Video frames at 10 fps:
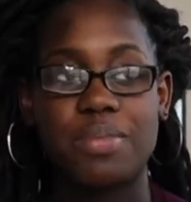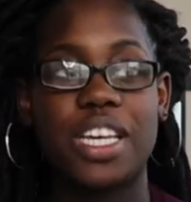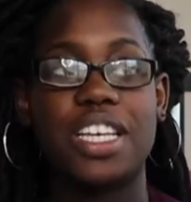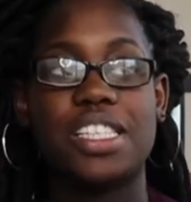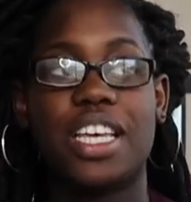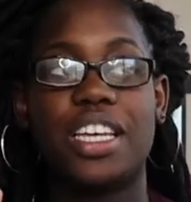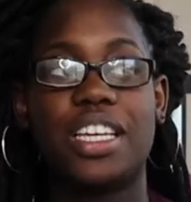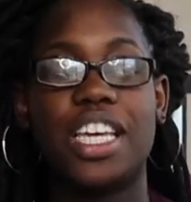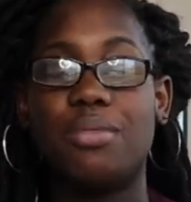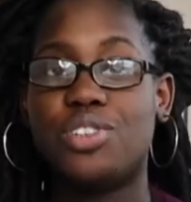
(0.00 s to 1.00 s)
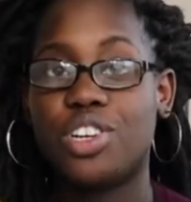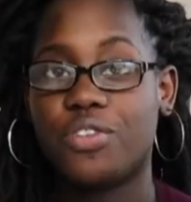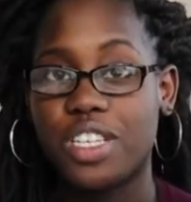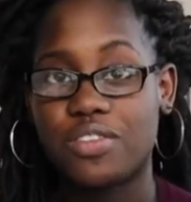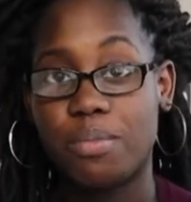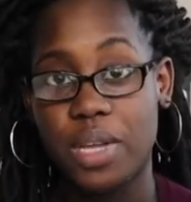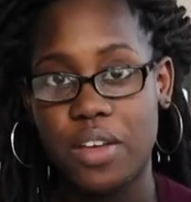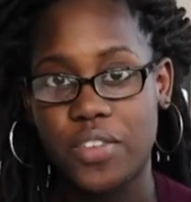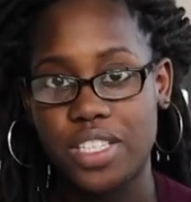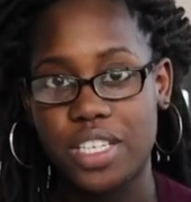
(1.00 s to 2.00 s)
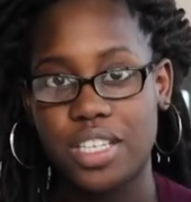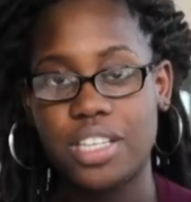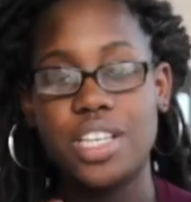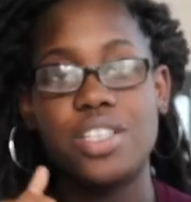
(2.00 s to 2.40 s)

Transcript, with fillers: because it keeps your wrist from being fatigued.